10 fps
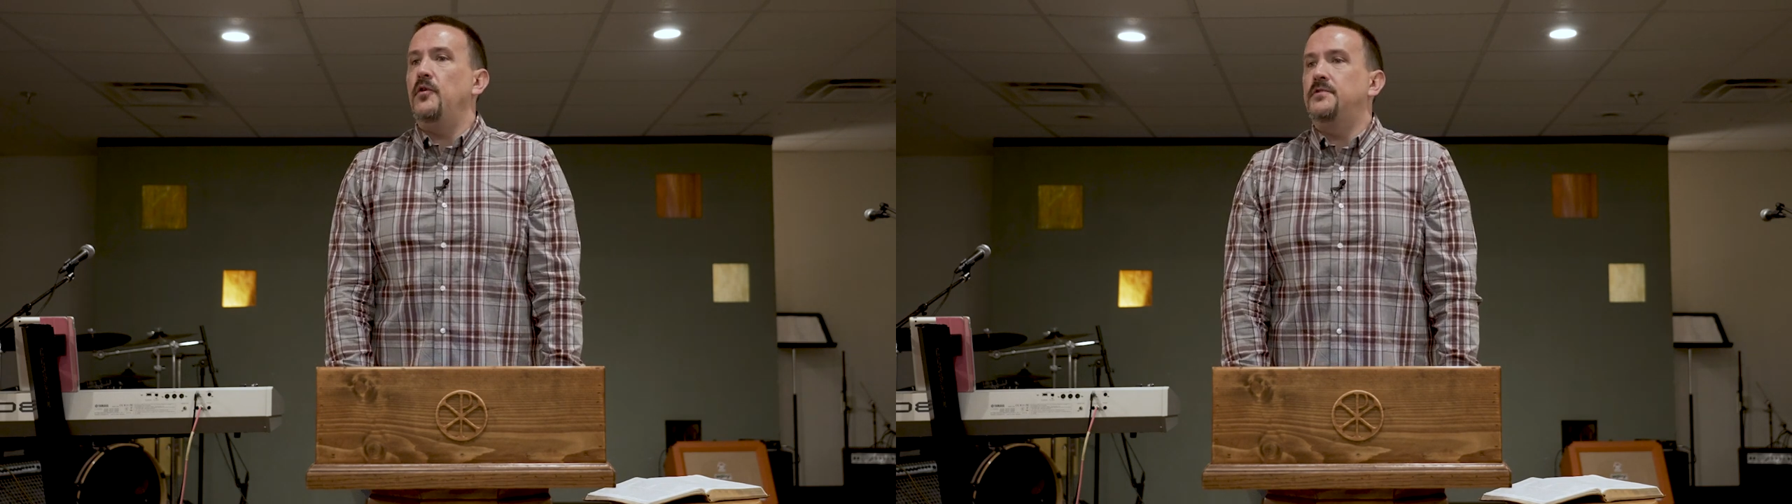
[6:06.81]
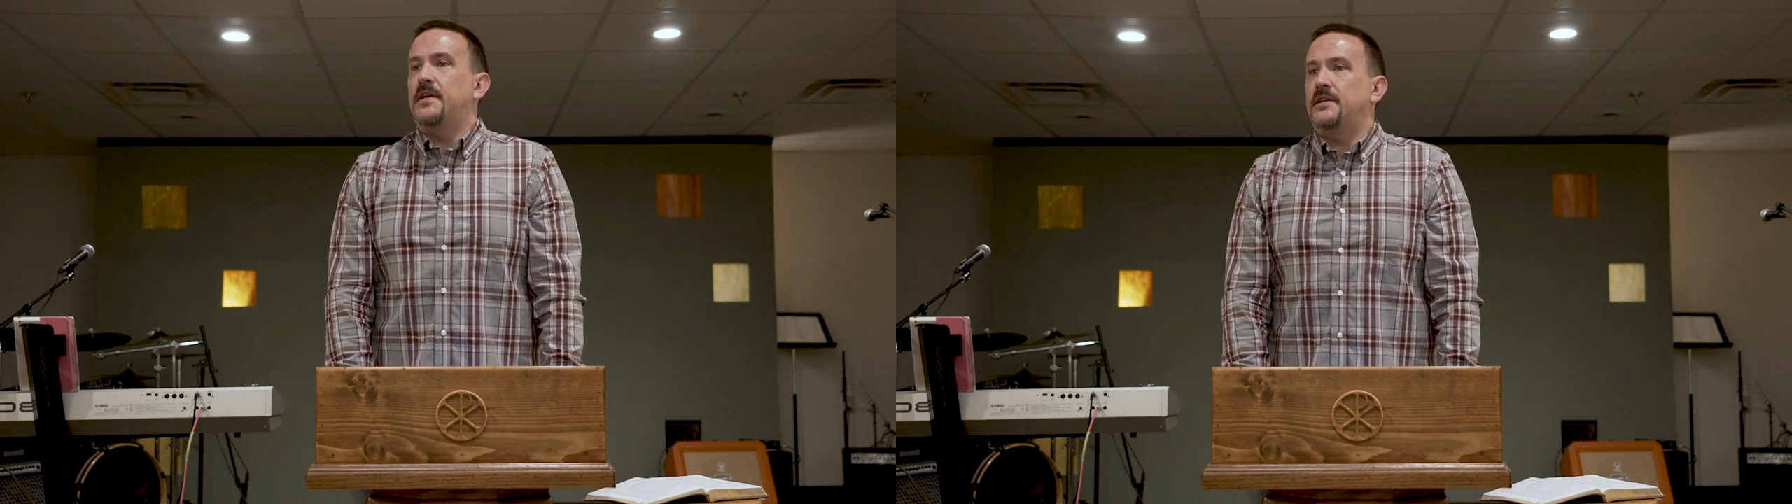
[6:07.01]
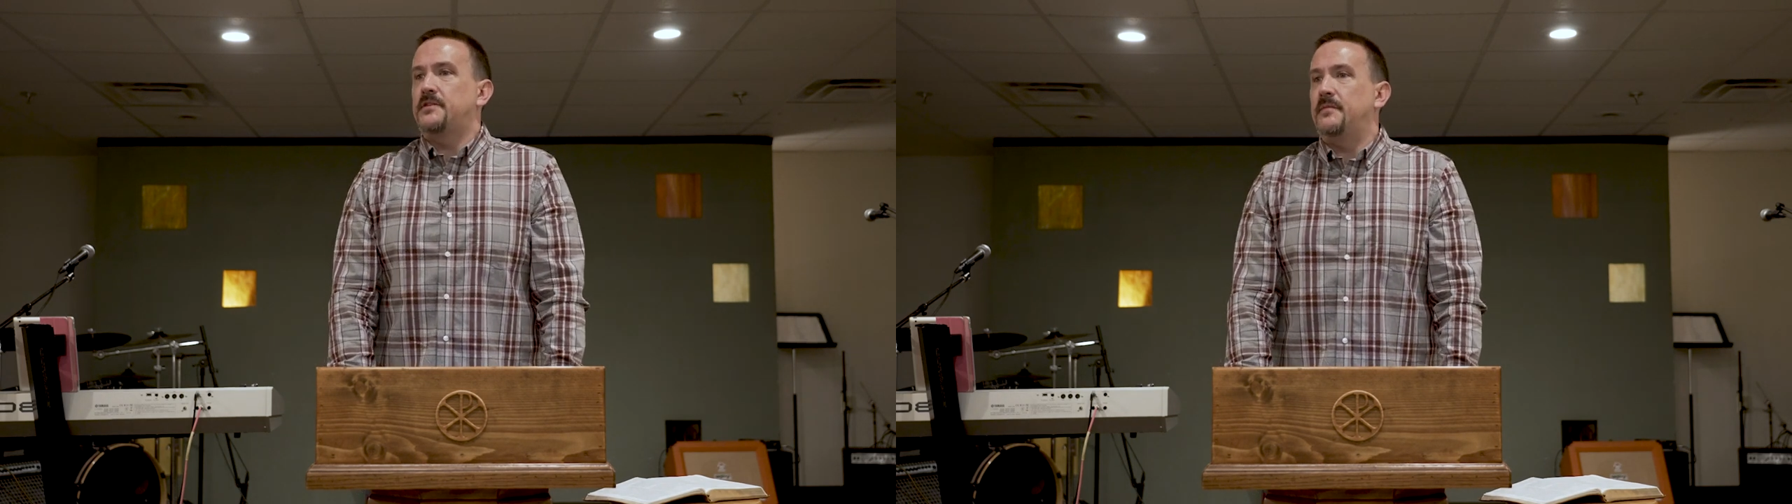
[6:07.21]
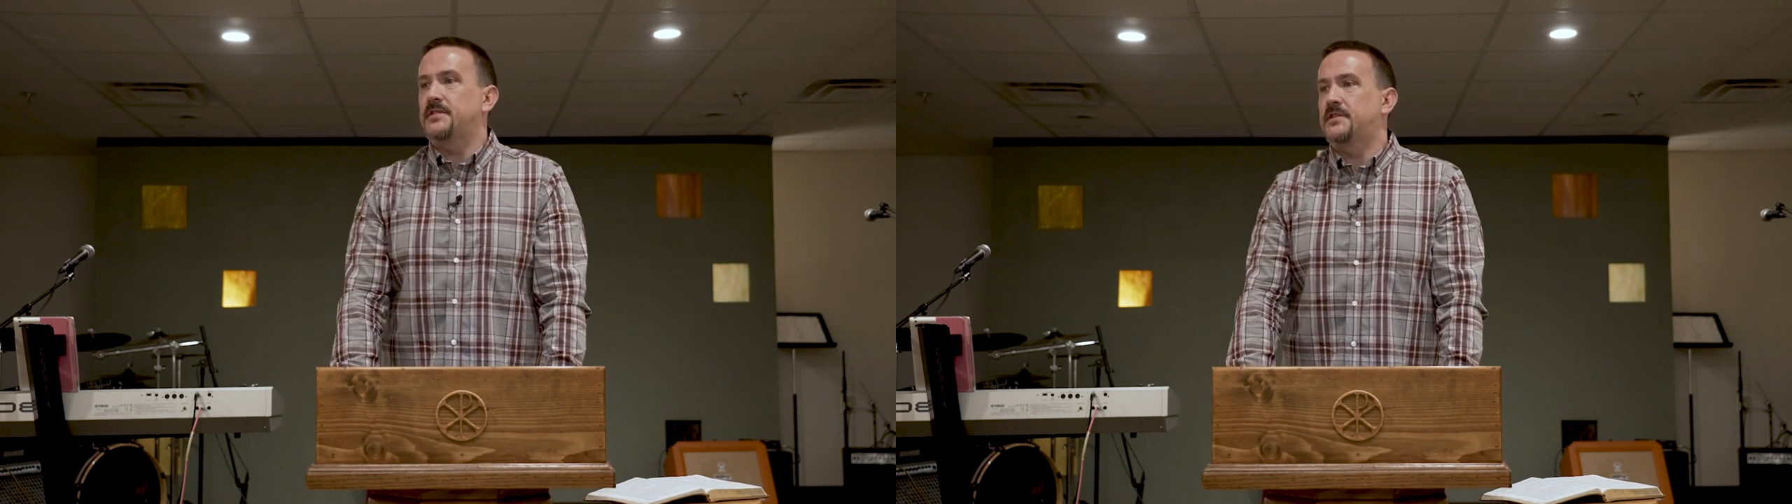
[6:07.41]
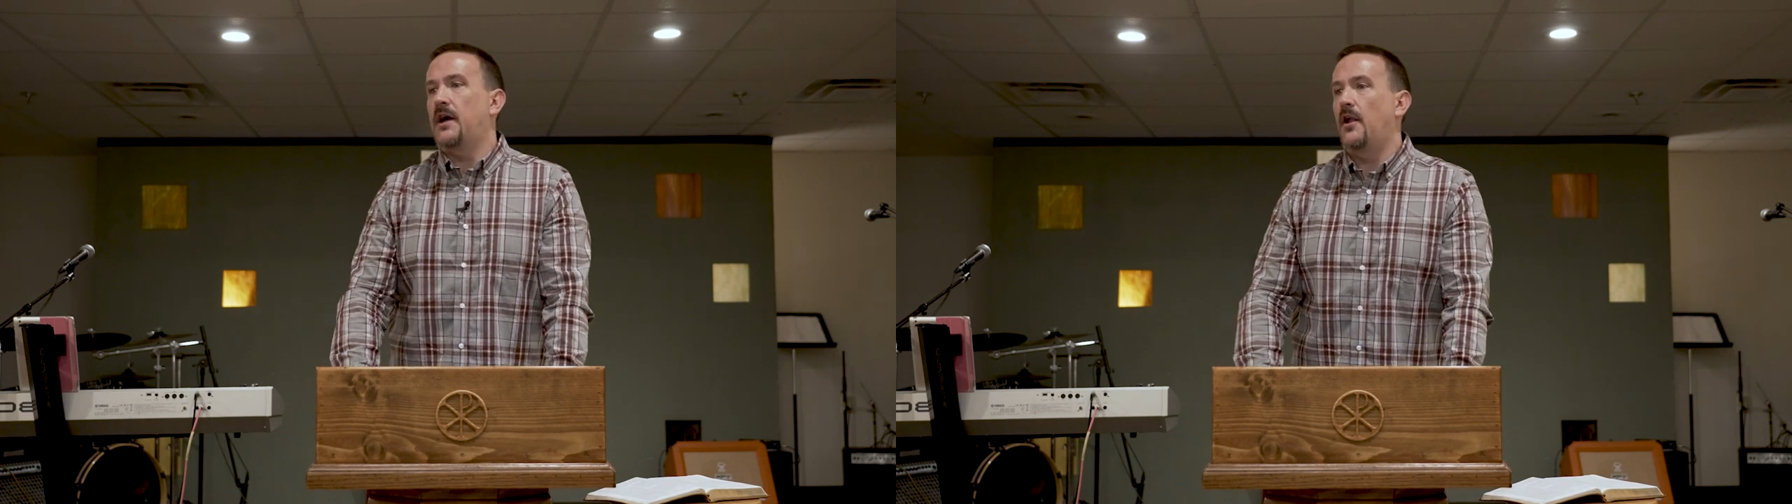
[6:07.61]
New
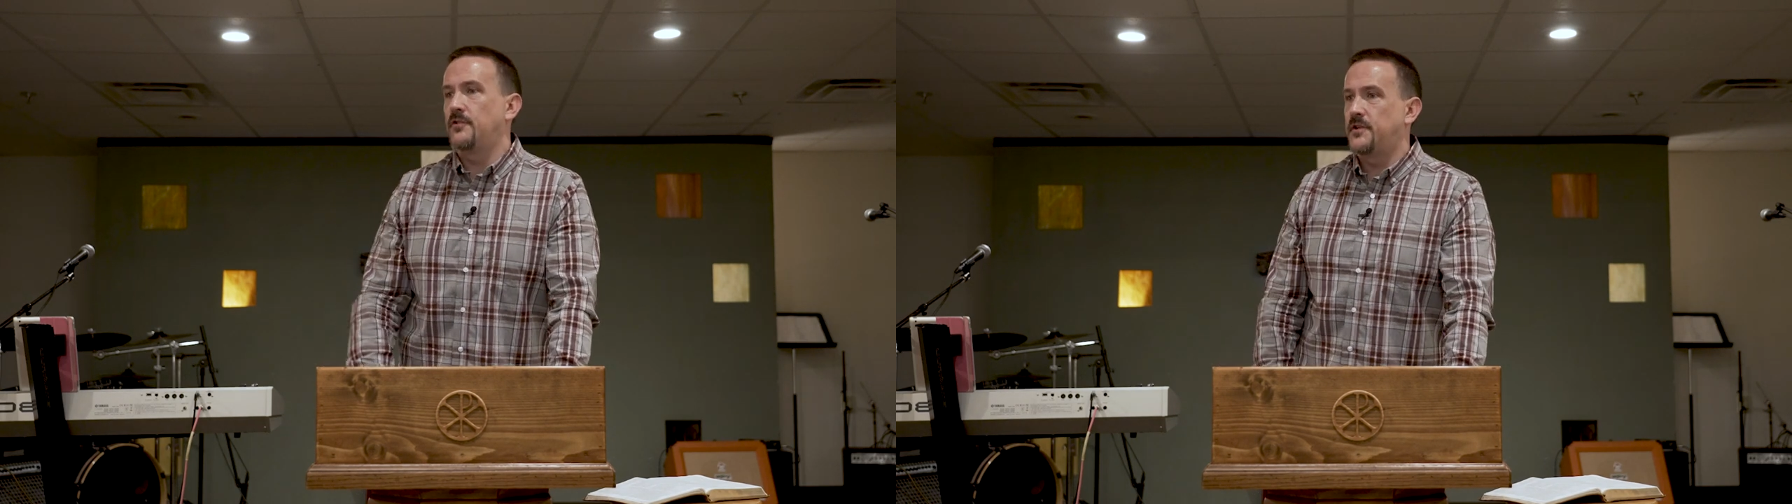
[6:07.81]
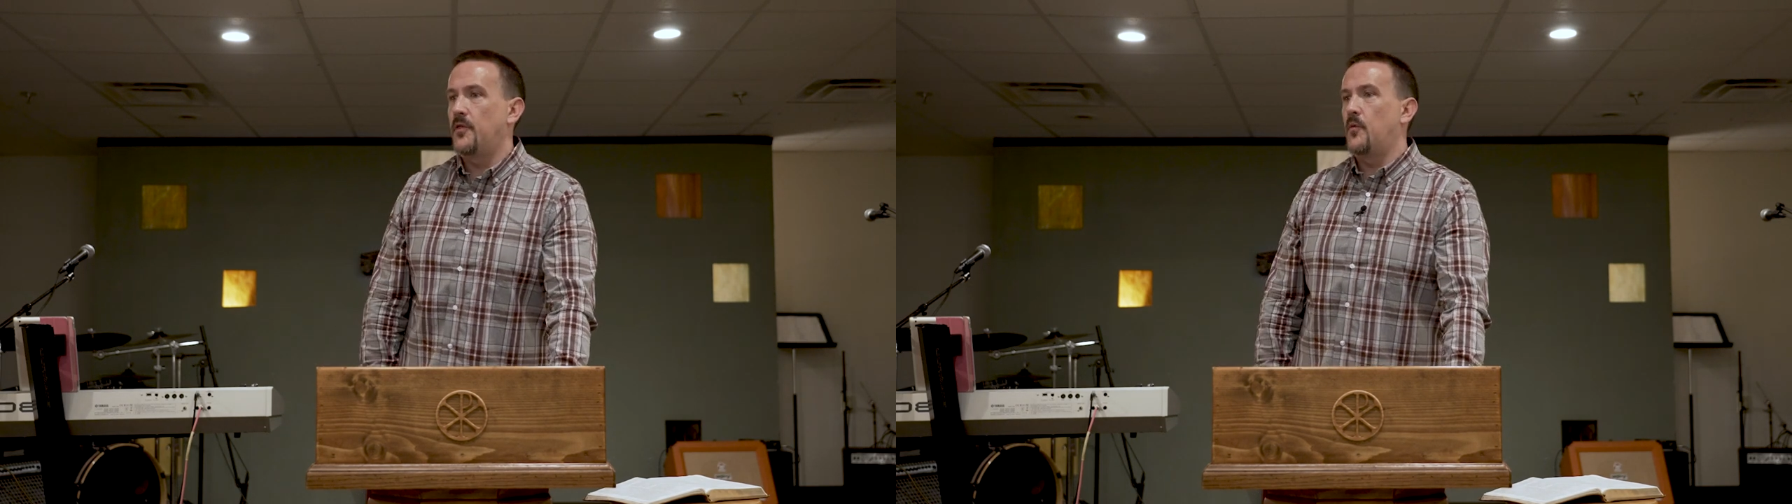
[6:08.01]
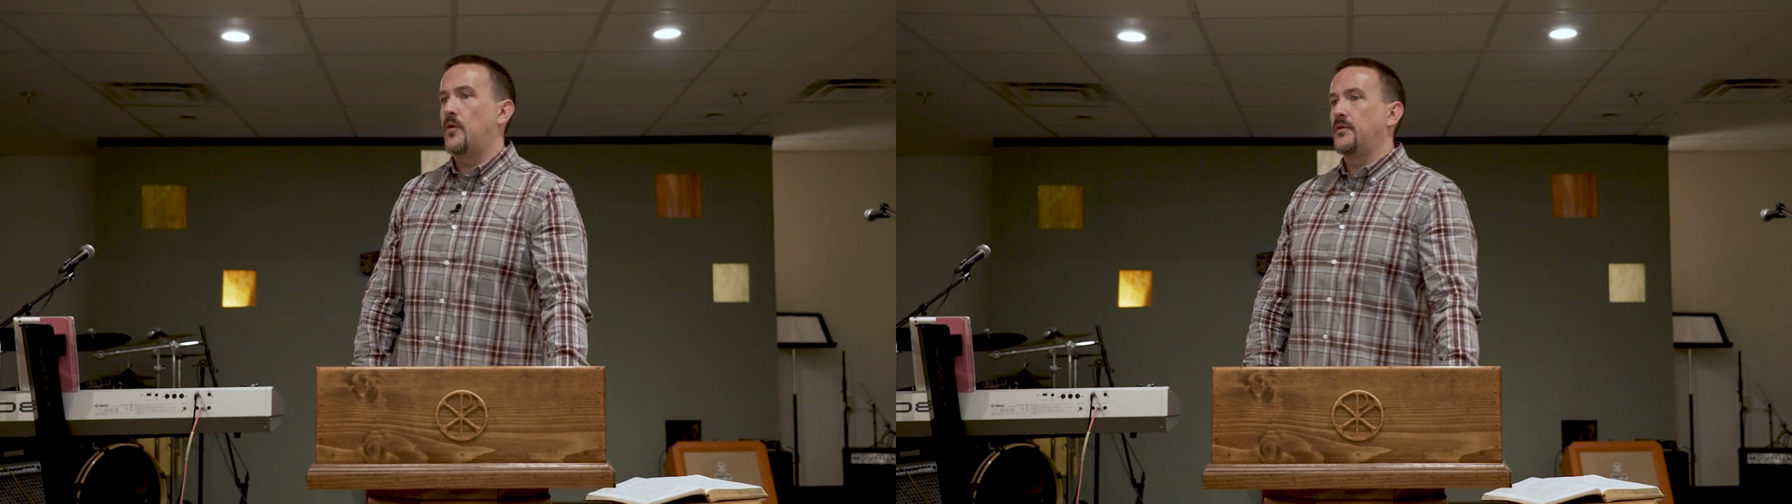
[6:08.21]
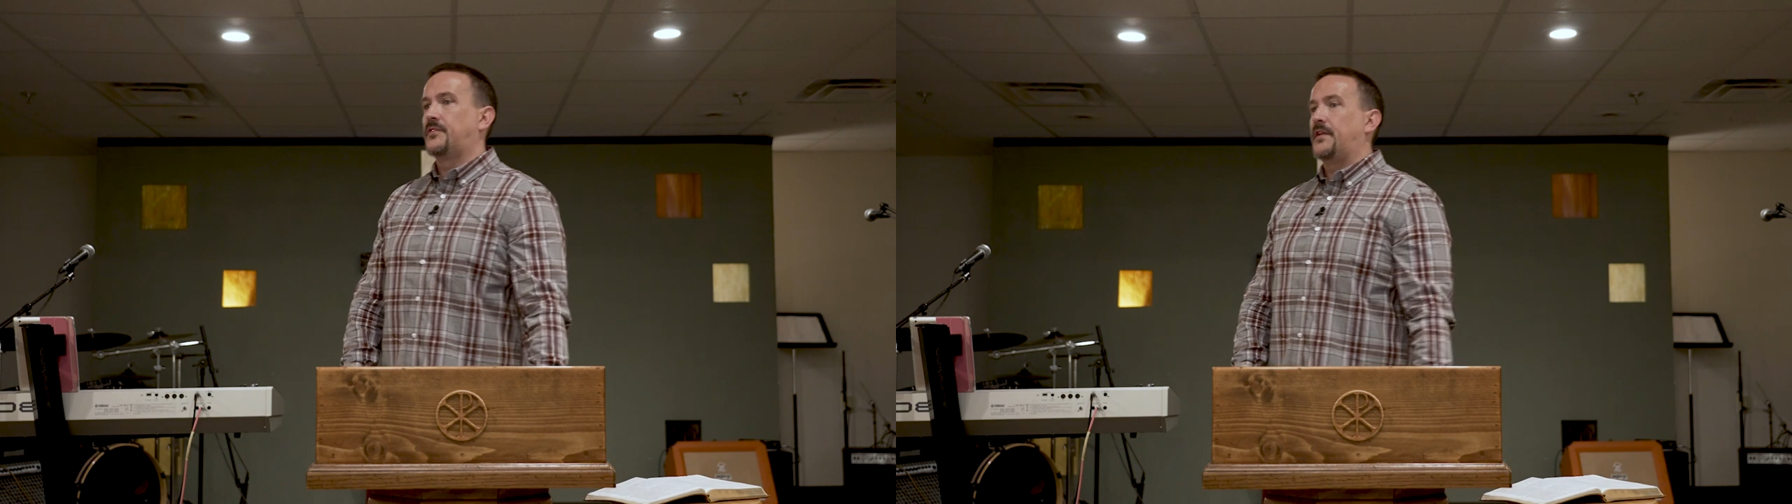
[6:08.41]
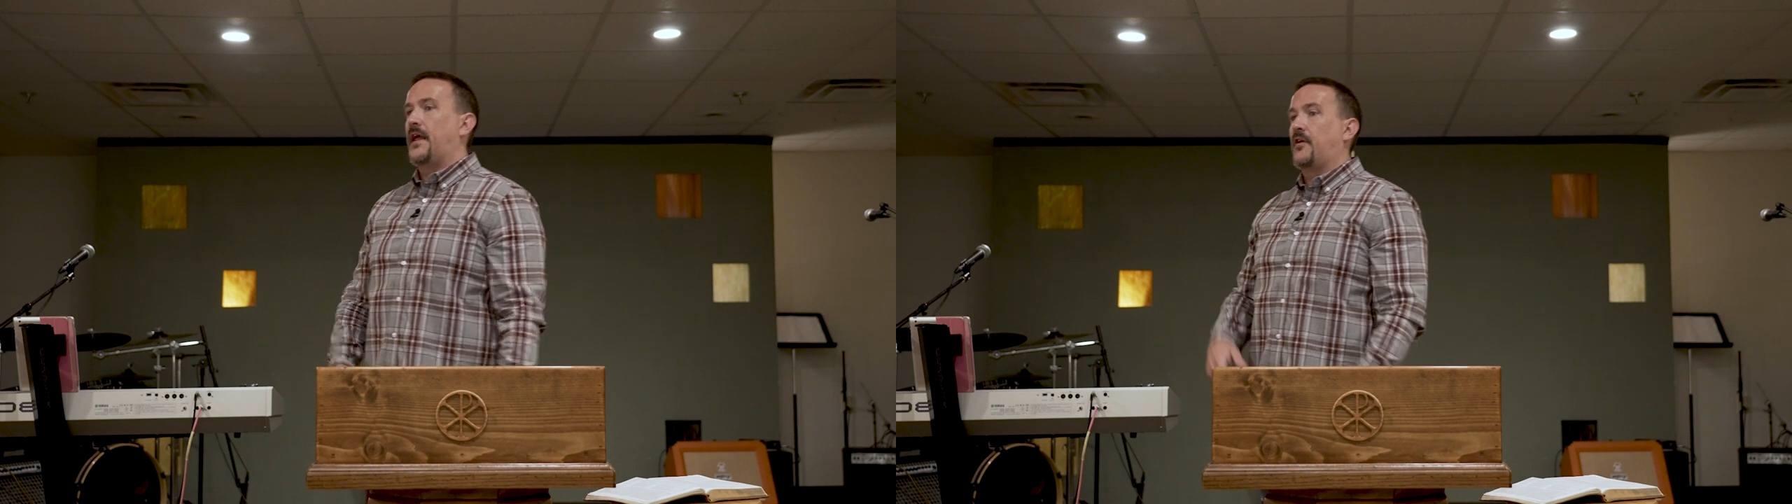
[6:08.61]
Testament scholars in the world
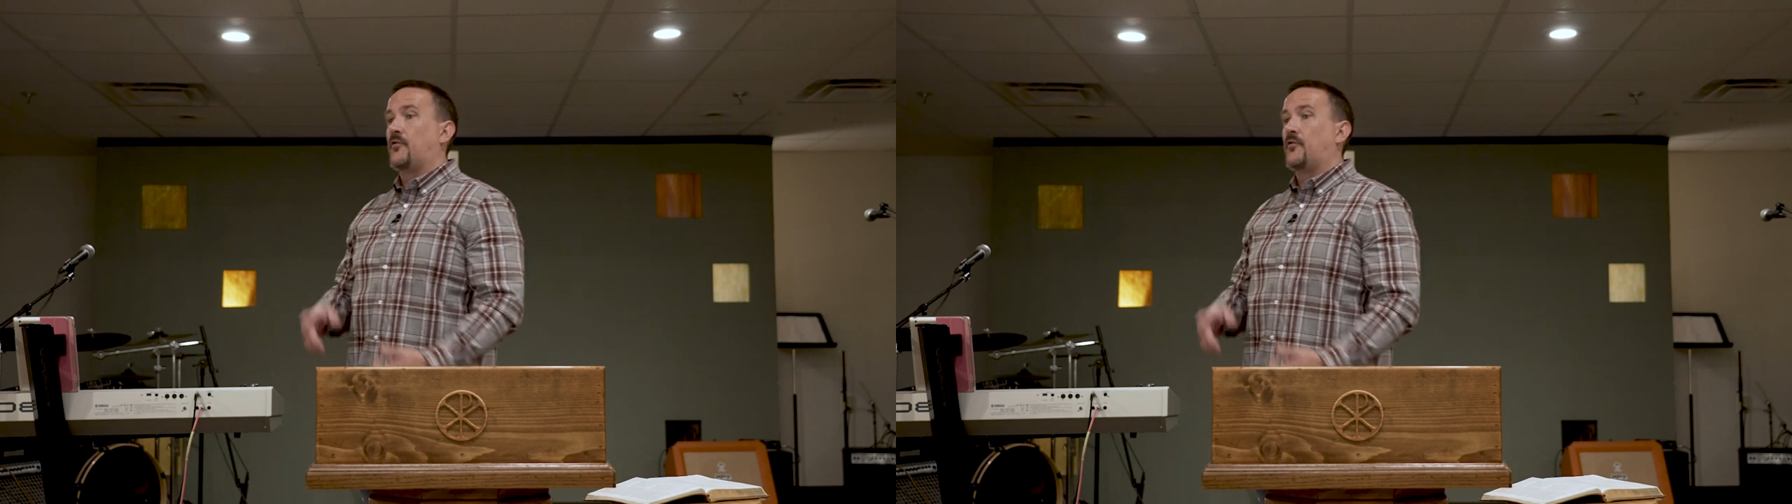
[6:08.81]
today,